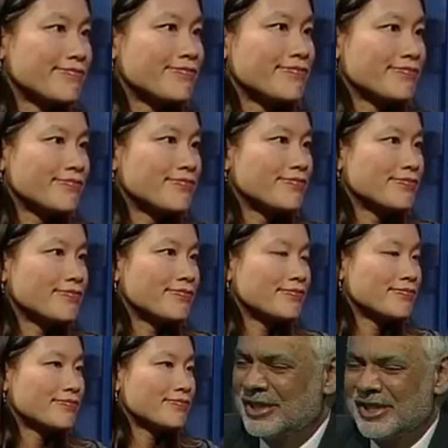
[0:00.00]
Thank you very
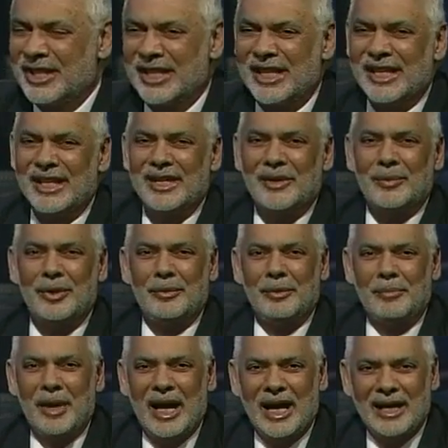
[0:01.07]
much. We'll be
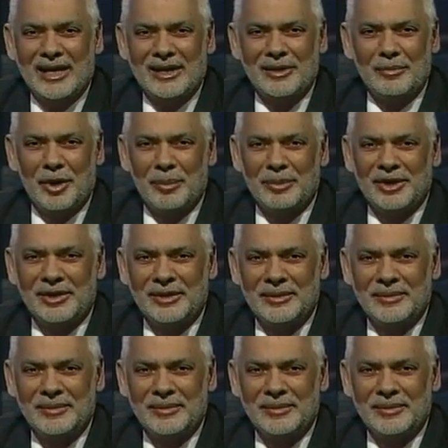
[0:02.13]
back in a moment.